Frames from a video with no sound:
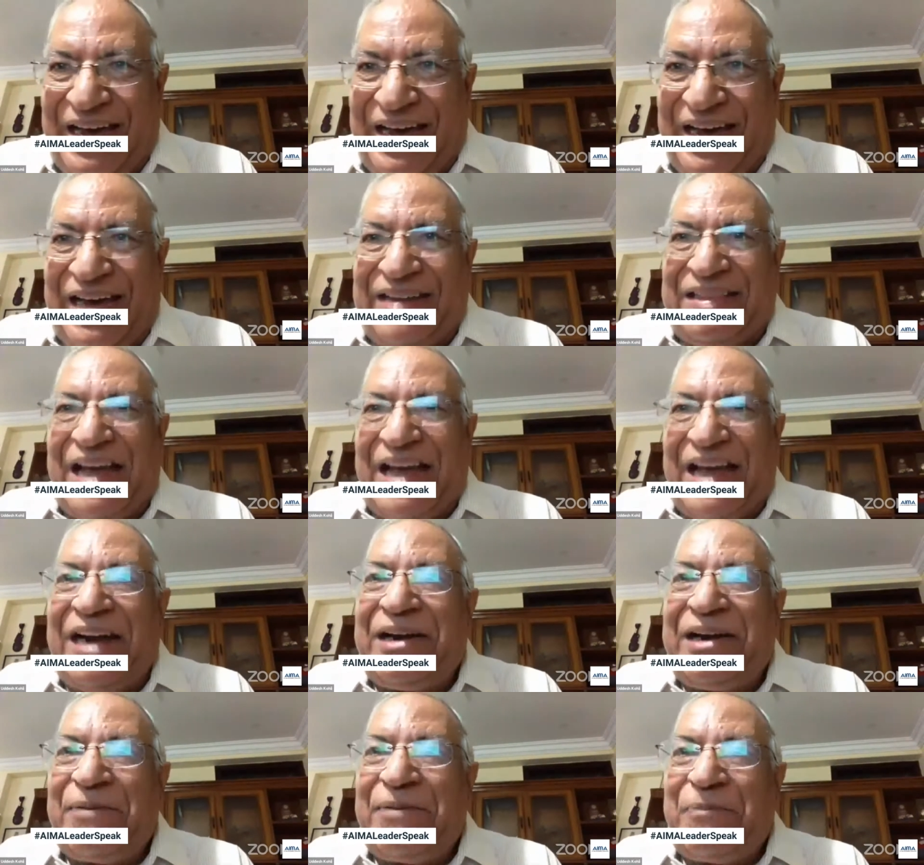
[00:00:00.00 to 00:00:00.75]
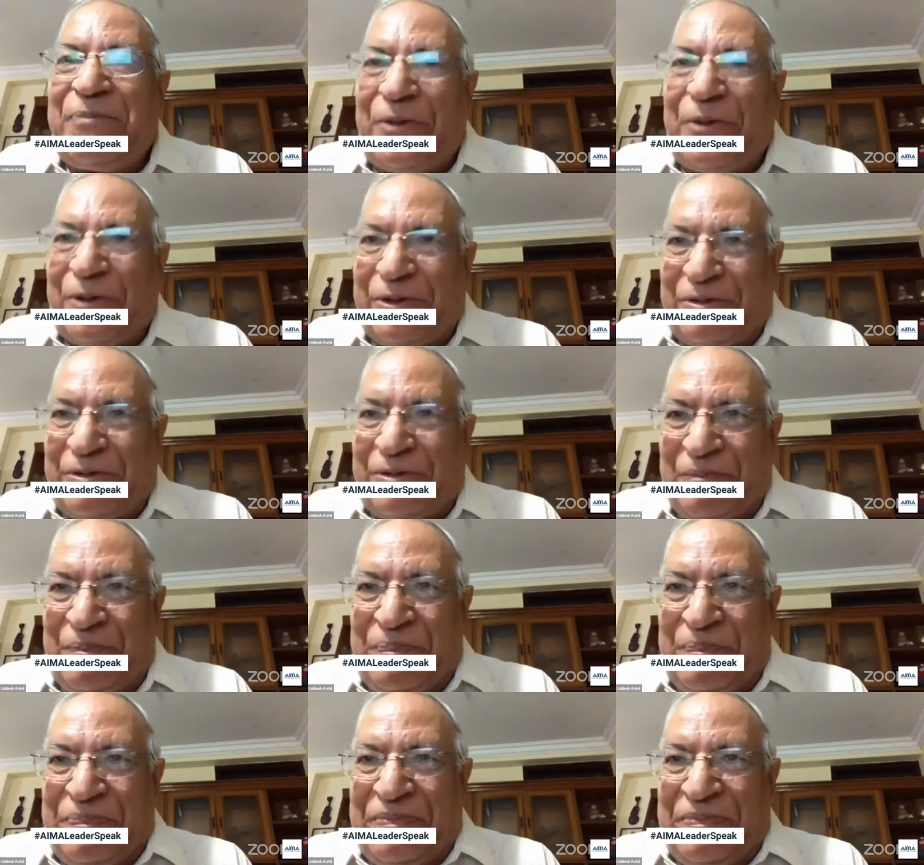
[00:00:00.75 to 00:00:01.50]
And that report,
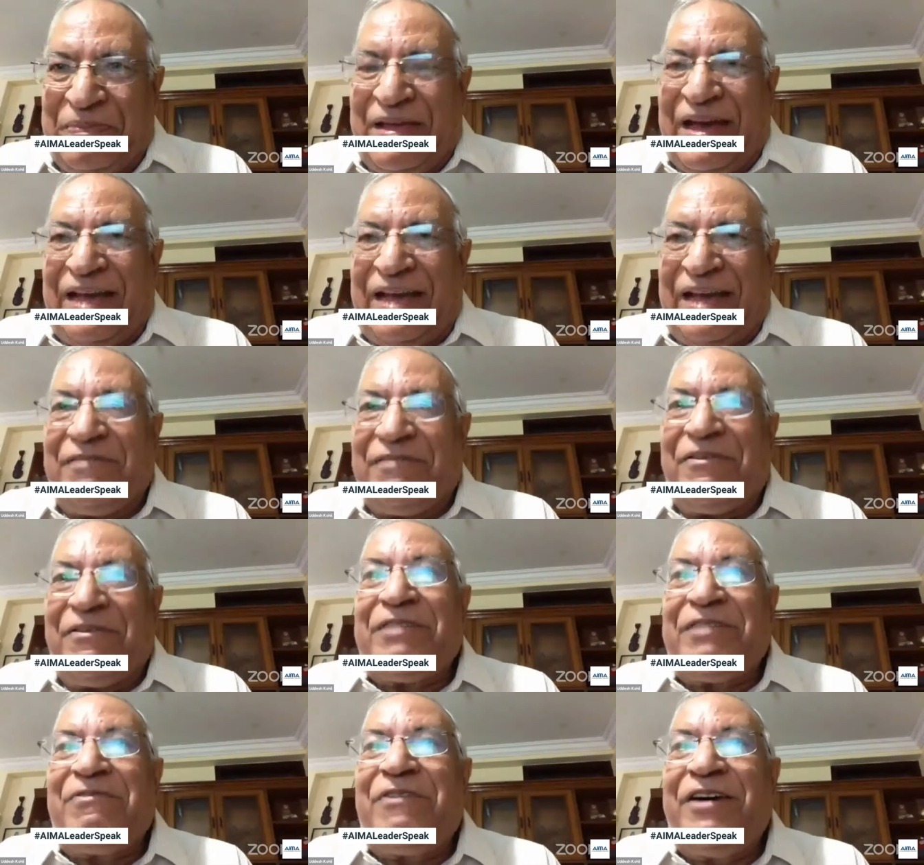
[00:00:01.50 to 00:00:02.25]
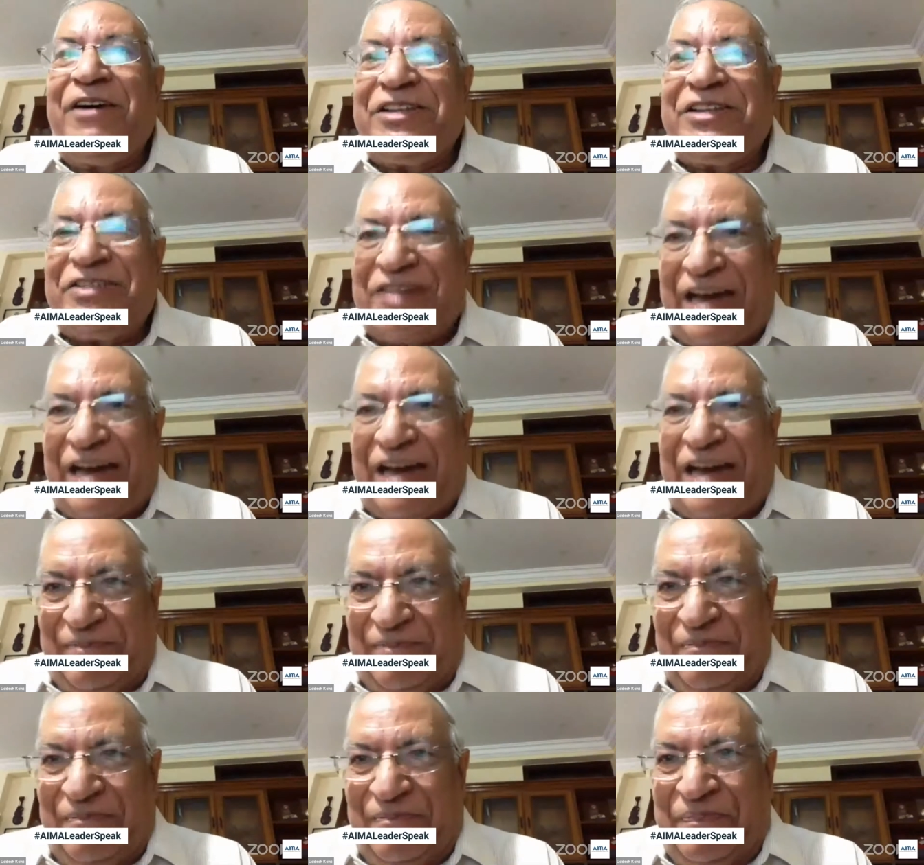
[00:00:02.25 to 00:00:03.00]
I think for the first
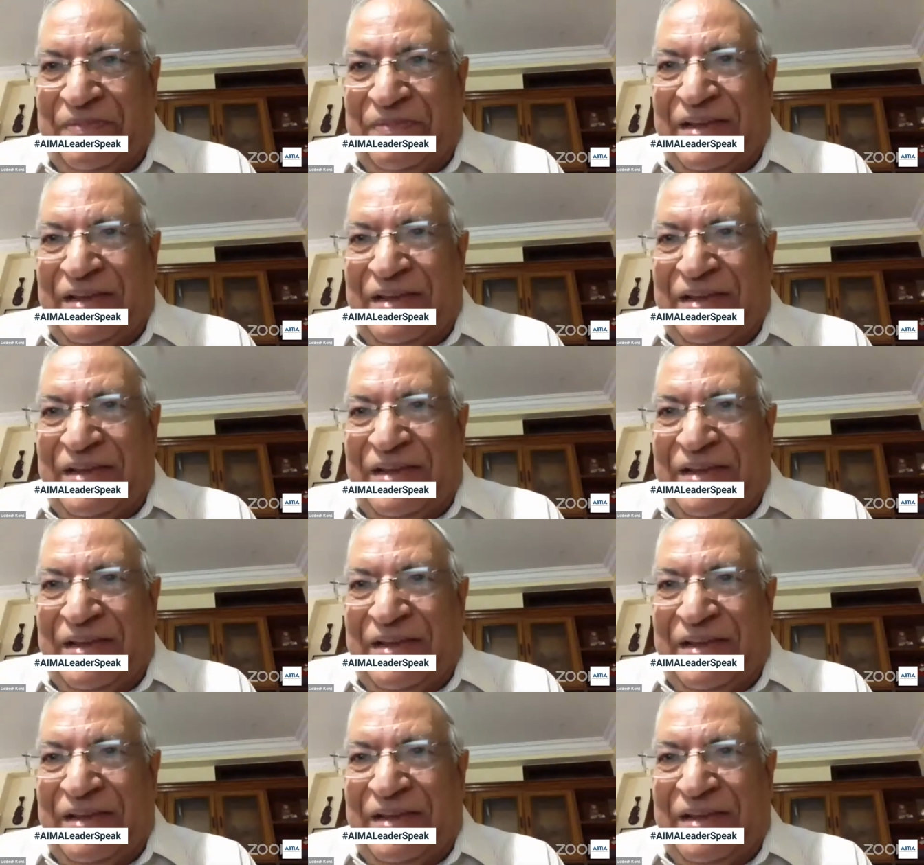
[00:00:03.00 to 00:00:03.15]
time,